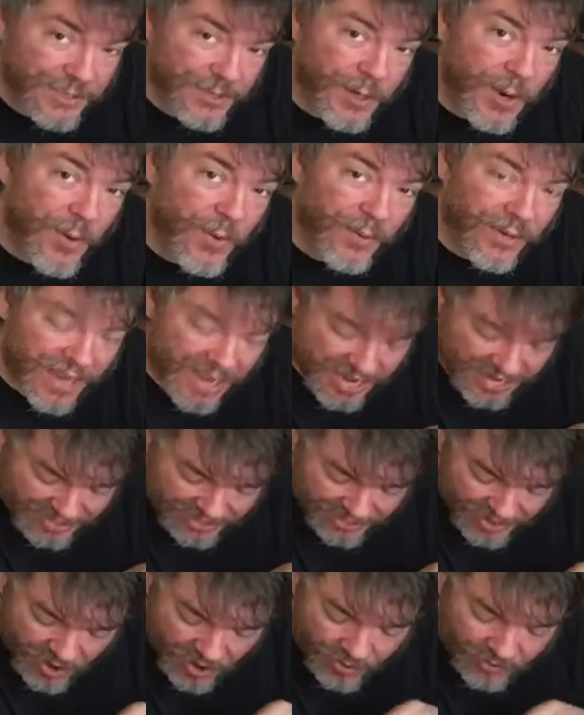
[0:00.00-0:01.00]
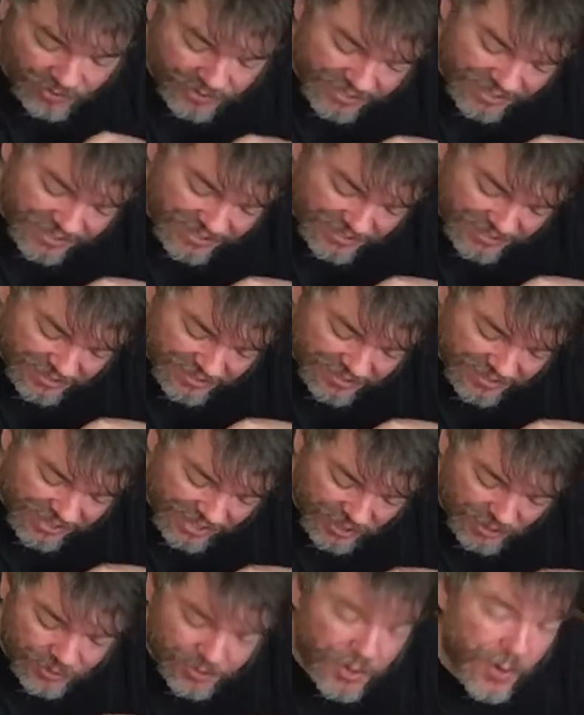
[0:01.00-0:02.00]
don't like are these
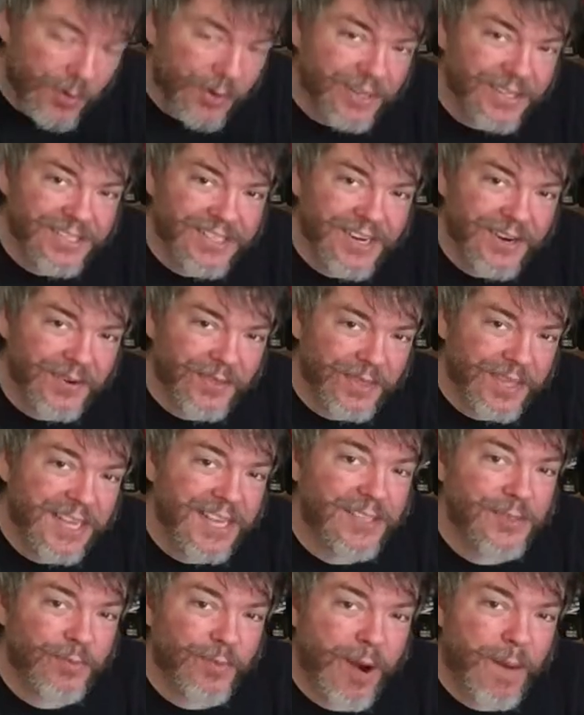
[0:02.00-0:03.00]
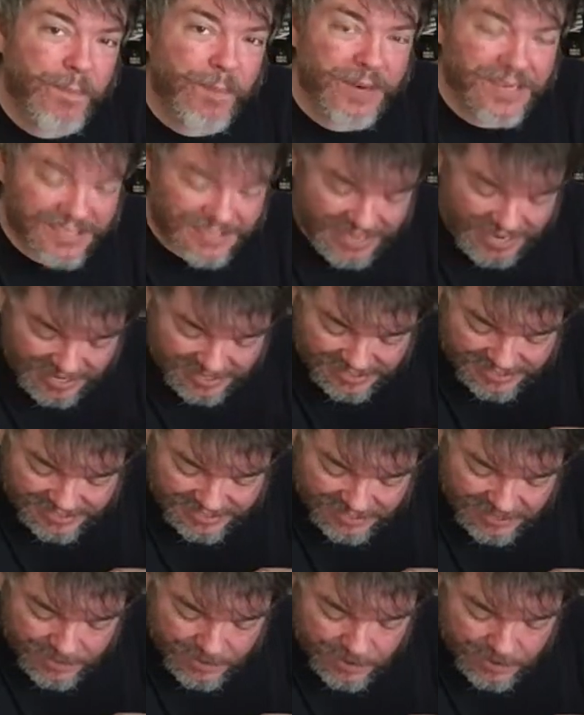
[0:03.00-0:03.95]
little tokens here. These represent